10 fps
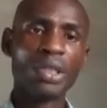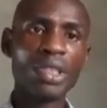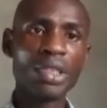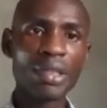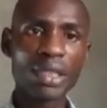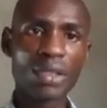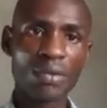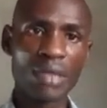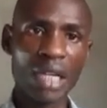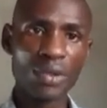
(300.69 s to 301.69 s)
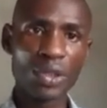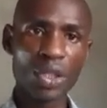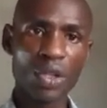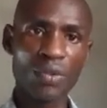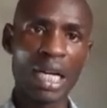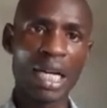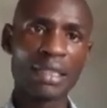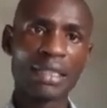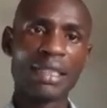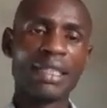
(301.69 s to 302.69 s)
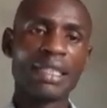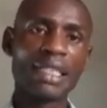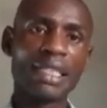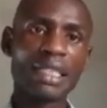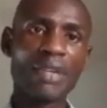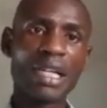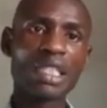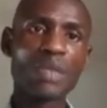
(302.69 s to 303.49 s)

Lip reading: the rate of diffusion of gas is inversely